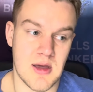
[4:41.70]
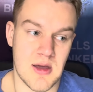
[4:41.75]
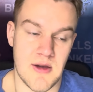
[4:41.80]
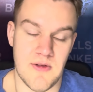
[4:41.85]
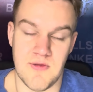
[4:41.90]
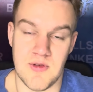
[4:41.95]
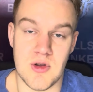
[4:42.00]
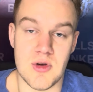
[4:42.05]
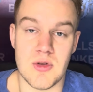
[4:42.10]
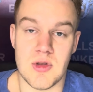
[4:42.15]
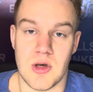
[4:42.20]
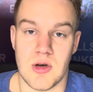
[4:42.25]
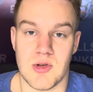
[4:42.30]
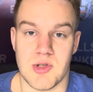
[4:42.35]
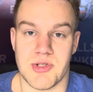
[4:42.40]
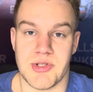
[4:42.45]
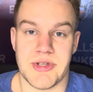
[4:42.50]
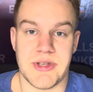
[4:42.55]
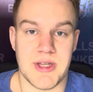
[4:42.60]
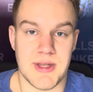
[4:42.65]
a few of
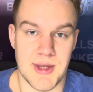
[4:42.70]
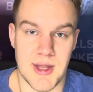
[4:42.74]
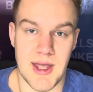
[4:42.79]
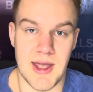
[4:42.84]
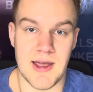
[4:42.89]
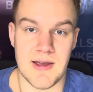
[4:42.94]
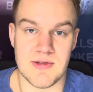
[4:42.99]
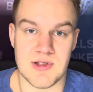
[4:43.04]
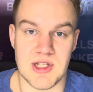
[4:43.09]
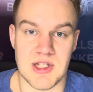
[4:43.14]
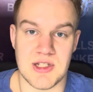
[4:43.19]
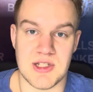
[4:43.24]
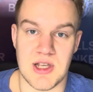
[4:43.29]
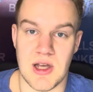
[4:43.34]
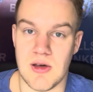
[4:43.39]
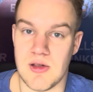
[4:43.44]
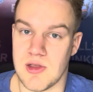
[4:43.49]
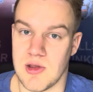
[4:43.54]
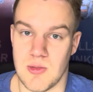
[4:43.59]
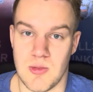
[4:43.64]
those in the AFC
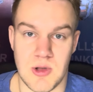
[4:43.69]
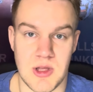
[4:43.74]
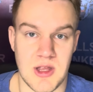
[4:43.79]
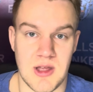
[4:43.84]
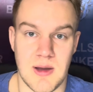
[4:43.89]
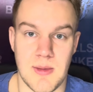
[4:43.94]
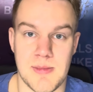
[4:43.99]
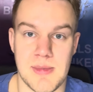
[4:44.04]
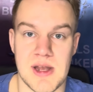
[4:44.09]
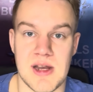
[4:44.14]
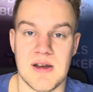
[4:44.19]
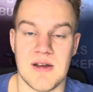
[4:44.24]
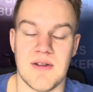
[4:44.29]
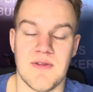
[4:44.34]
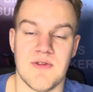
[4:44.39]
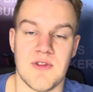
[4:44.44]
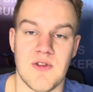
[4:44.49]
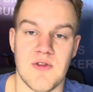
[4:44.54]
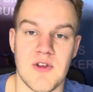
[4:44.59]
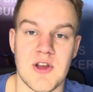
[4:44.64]
South, a really
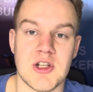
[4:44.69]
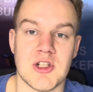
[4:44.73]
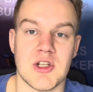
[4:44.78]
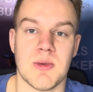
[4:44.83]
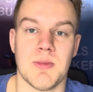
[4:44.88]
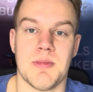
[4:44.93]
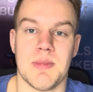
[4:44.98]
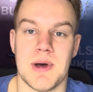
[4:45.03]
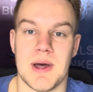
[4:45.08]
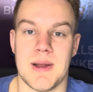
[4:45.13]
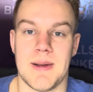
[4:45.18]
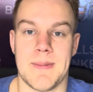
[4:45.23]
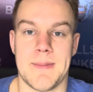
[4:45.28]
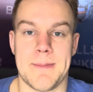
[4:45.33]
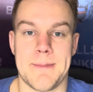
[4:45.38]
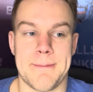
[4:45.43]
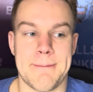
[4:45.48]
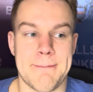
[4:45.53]
competitive division, but